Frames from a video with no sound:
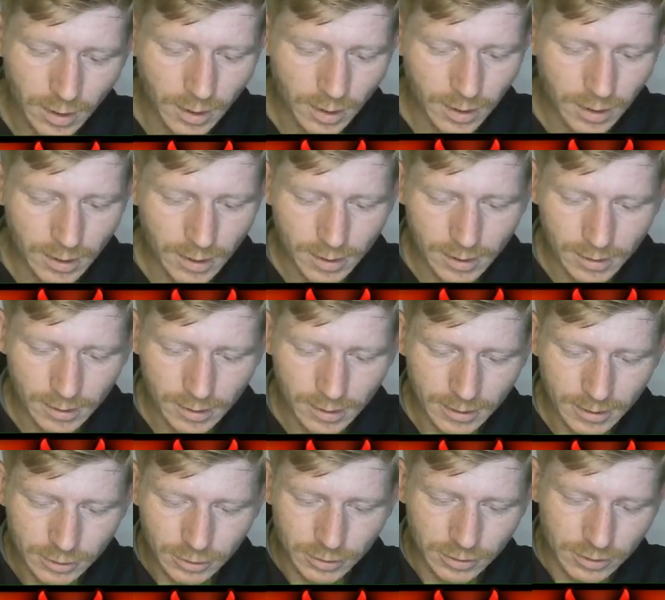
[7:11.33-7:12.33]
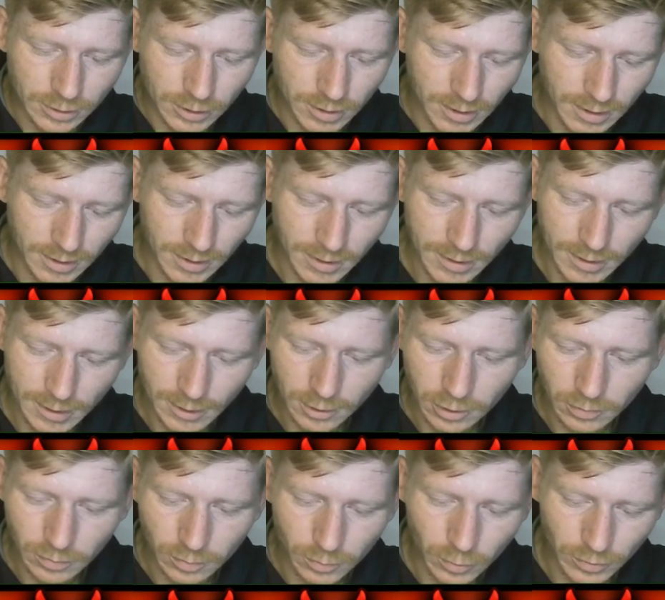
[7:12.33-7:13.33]
And let's just try and get a
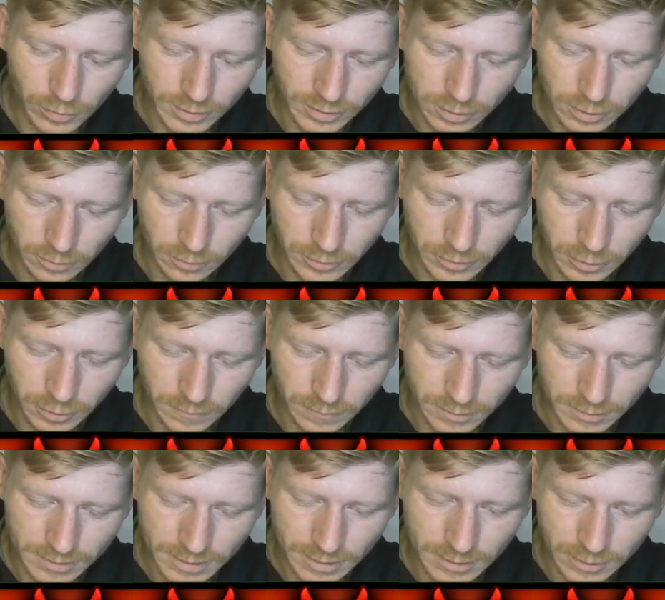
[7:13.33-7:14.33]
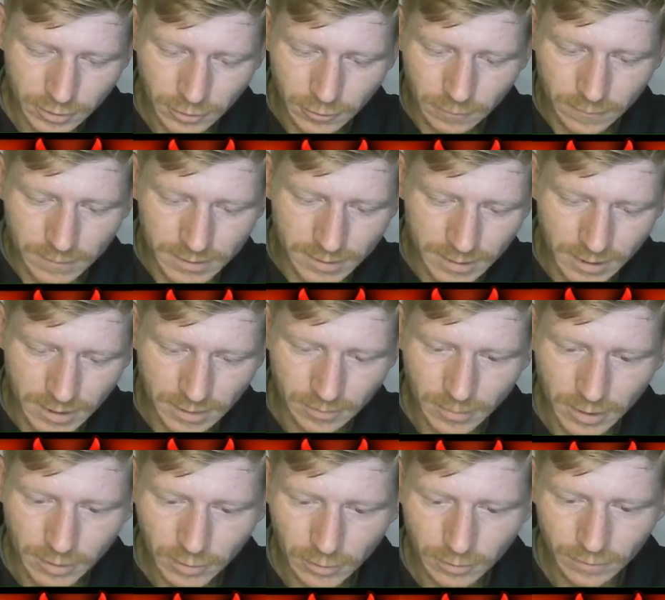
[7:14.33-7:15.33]
couple more things copied over and sent on over to him.
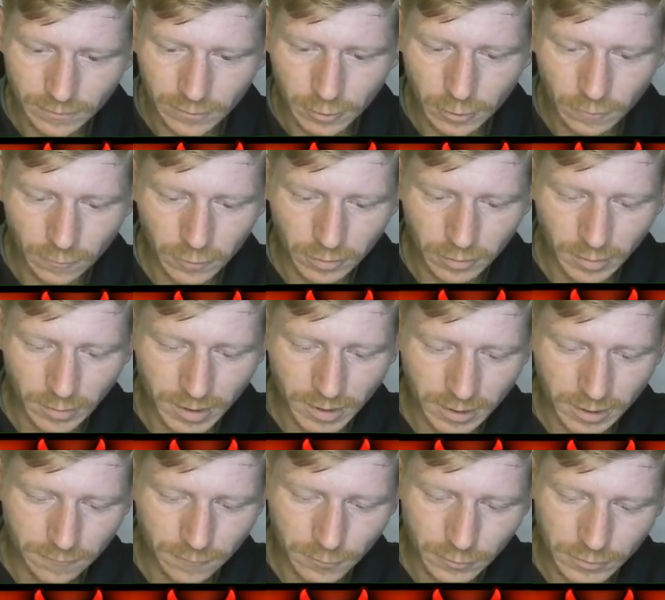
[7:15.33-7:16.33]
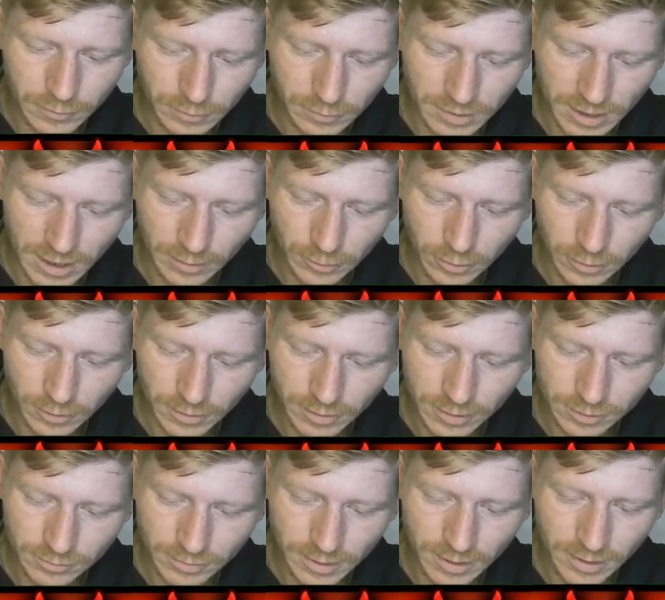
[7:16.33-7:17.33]
I don't even know if we're going to be making it through till Tamer at
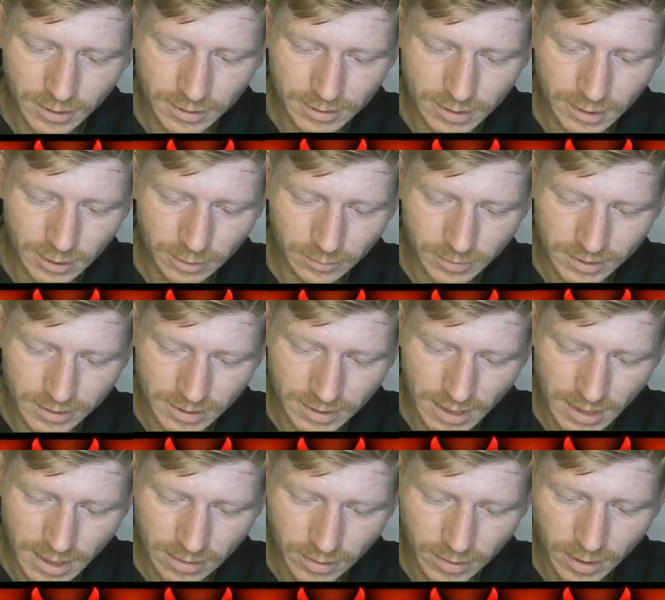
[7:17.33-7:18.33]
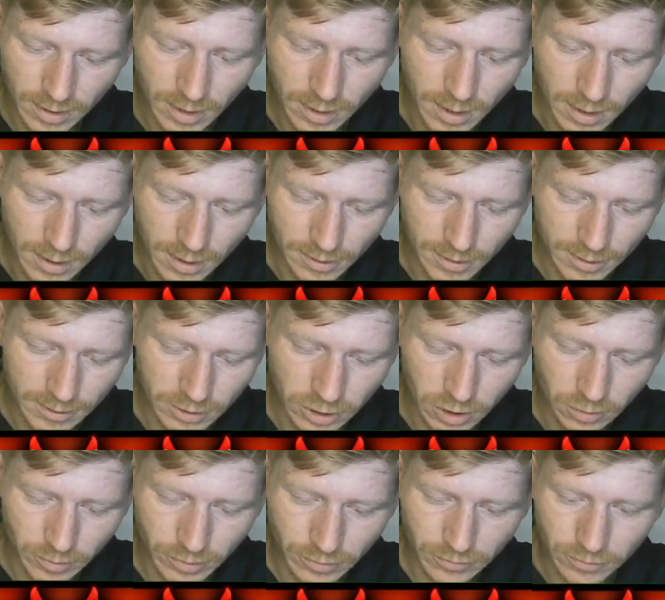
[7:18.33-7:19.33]
this rate. It's a little bit scary. Things are
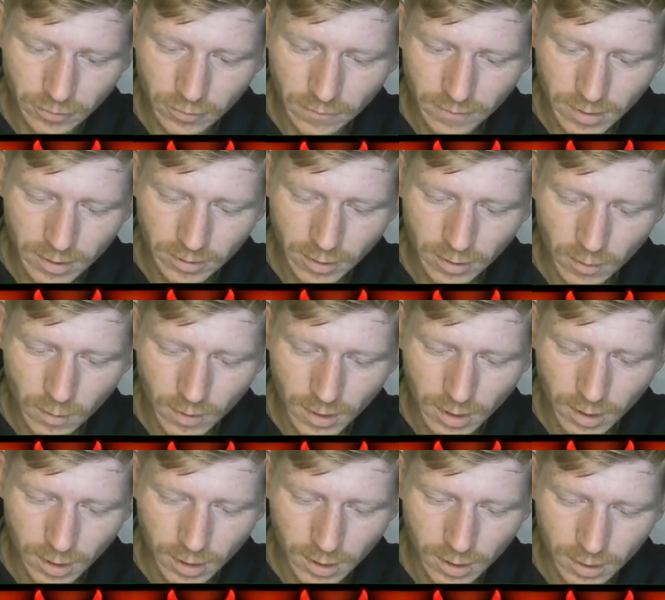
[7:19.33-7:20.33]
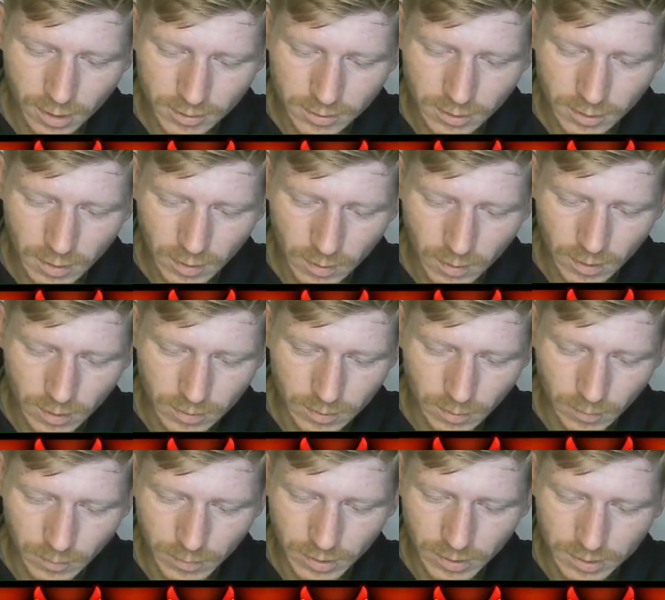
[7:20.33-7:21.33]
coming through very quickly. It's a
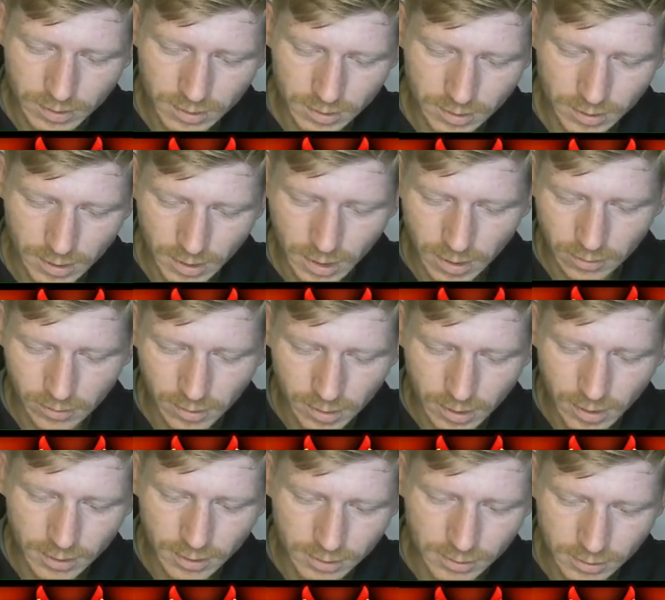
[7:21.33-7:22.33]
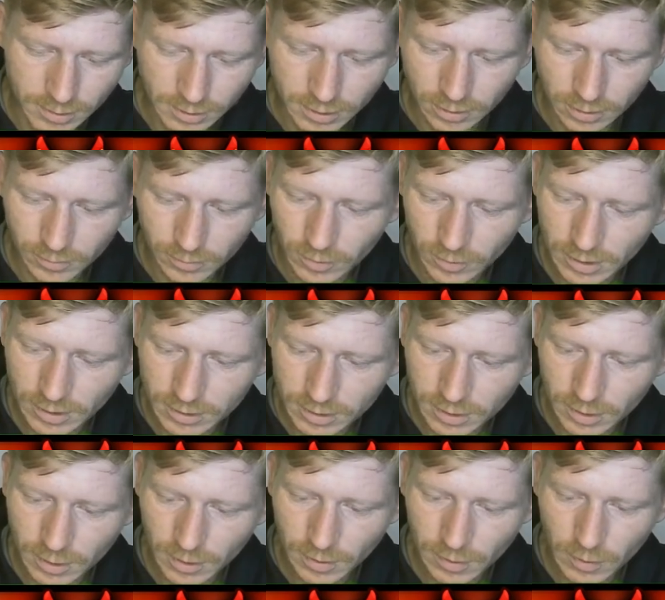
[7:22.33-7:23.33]
little bit scary, ladies and gentlemen. That's
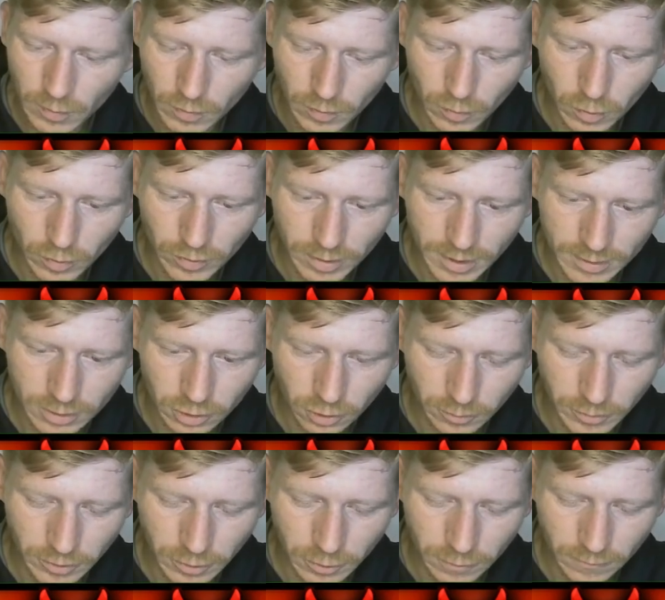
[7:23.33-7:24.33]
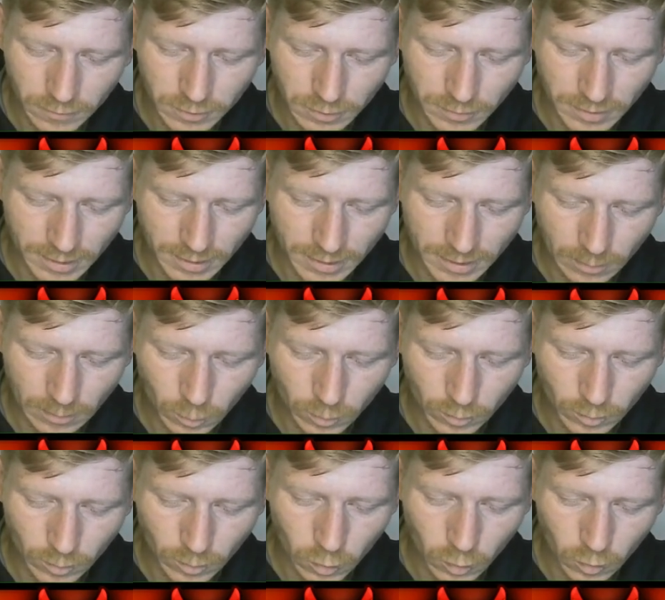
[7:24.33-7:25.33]
another Boreas copied over, so we can get that
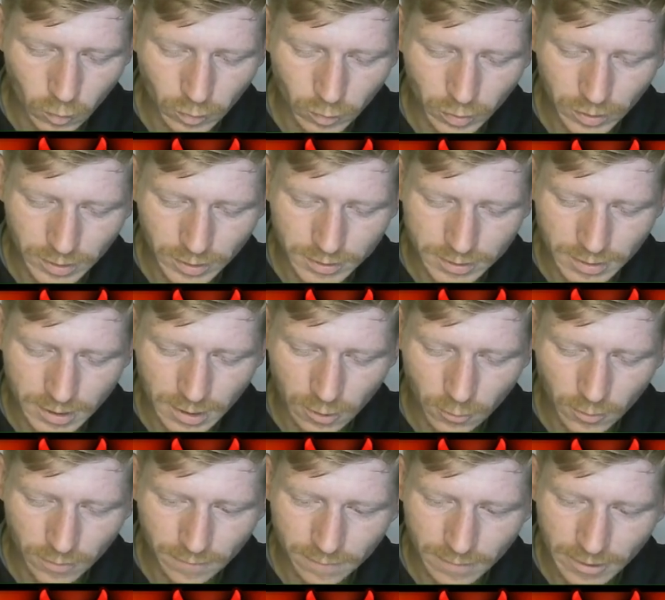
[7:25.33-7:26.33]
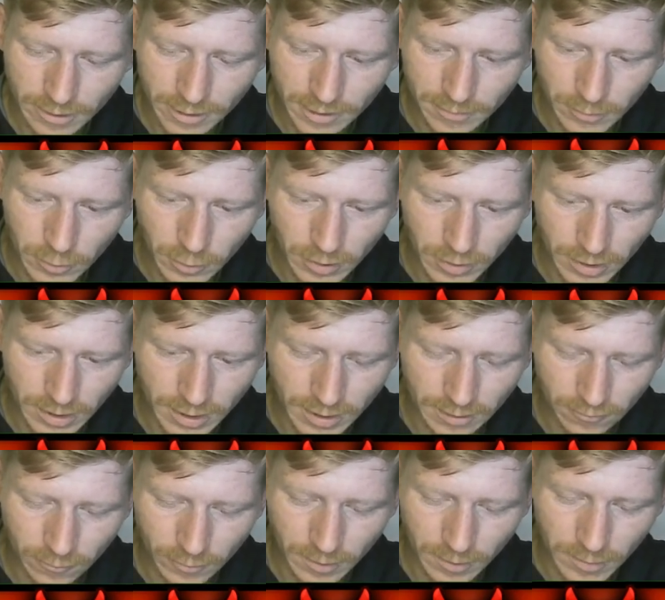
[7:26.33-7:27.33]
one all put into that quick fire mode again
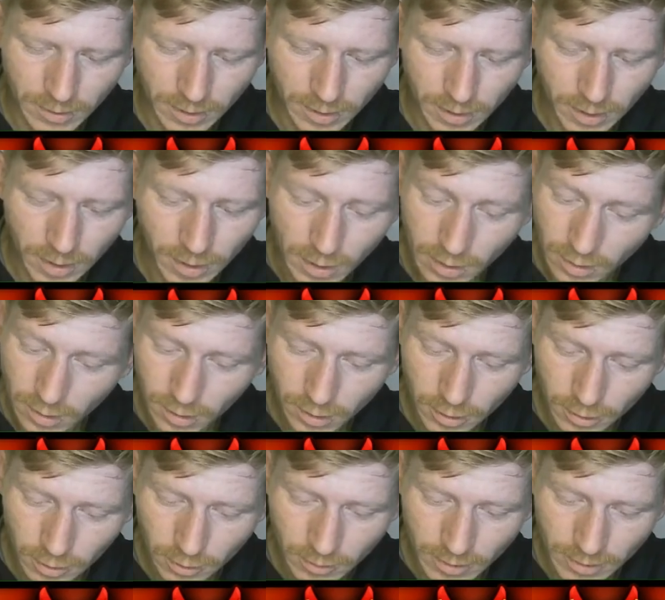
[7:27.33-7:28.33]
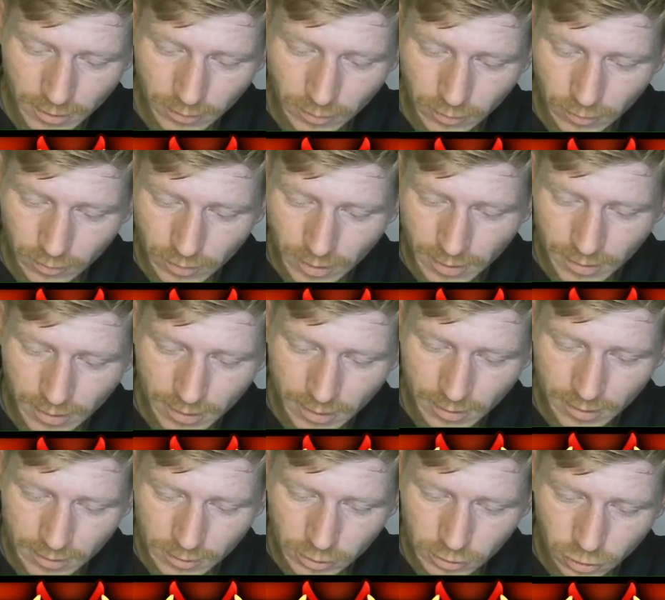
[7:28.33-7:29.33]
if need be. I'm going to go ahead and do that now.
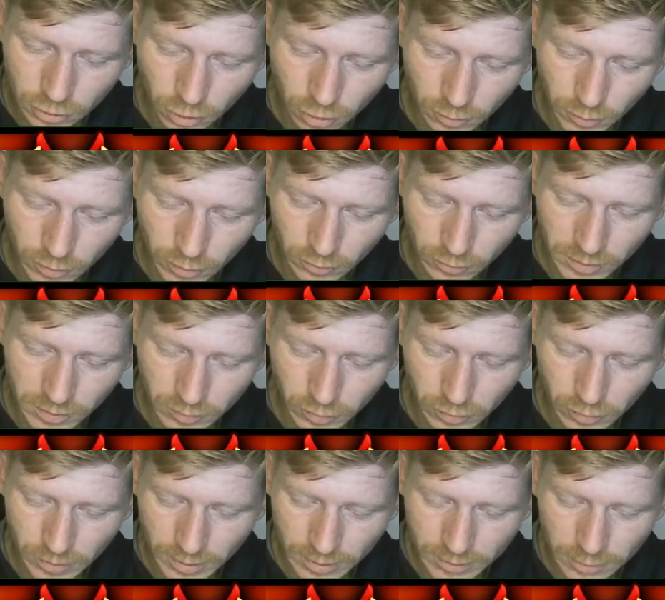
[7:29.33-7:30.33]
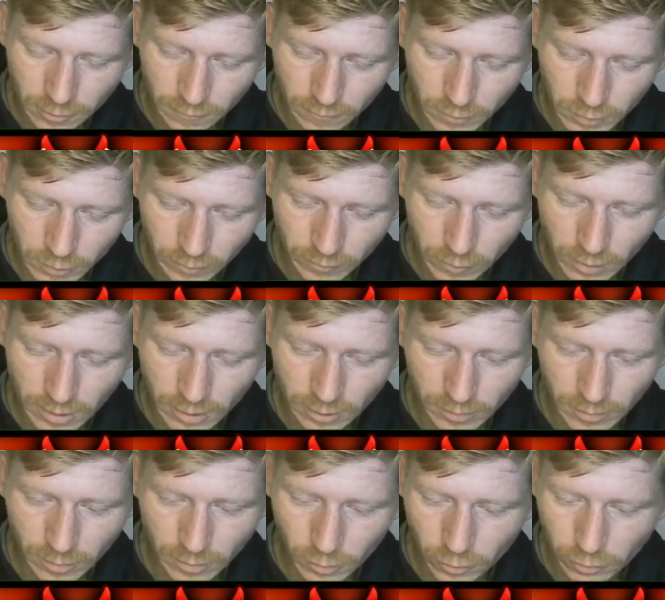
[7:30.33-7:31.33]
Let's just copy all these Boreas over, so we've got a little
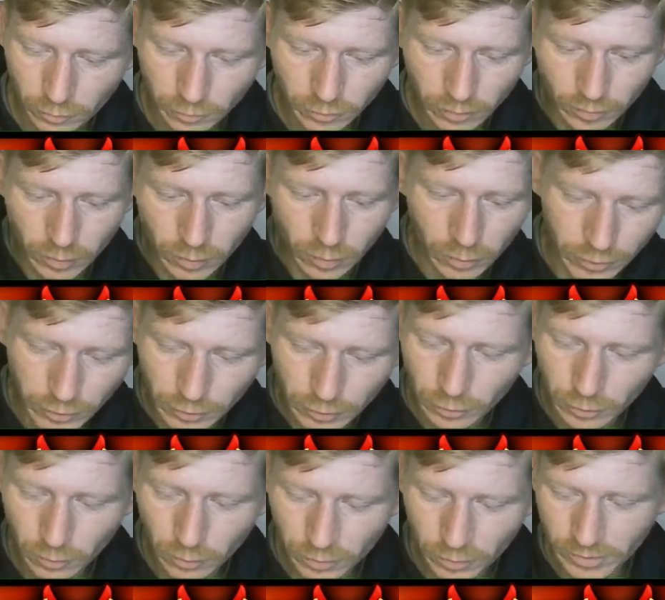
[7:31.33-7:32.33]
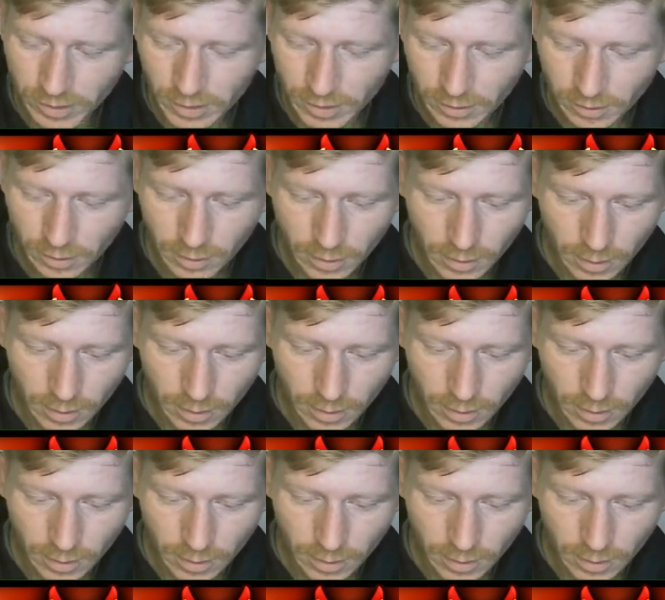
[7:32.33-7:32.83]
bit more on the board. Another one there.